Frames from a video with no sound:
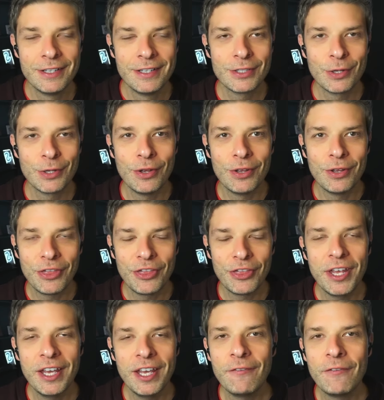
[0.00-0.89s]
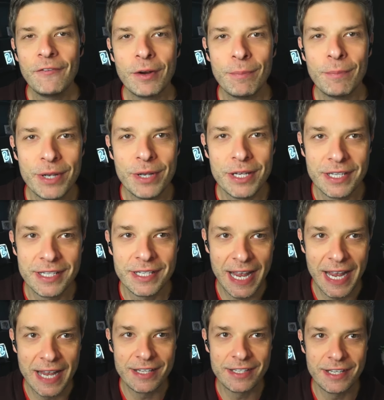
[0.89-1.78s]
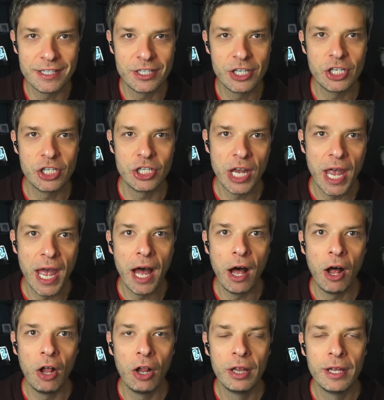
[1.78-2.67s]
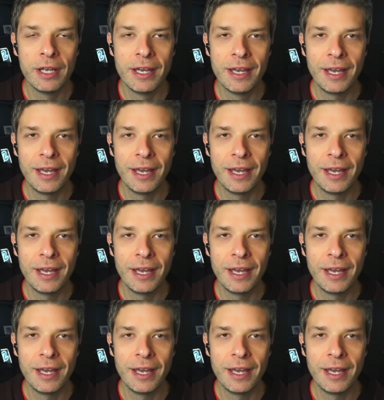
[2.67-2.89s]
So think of your business as this shell.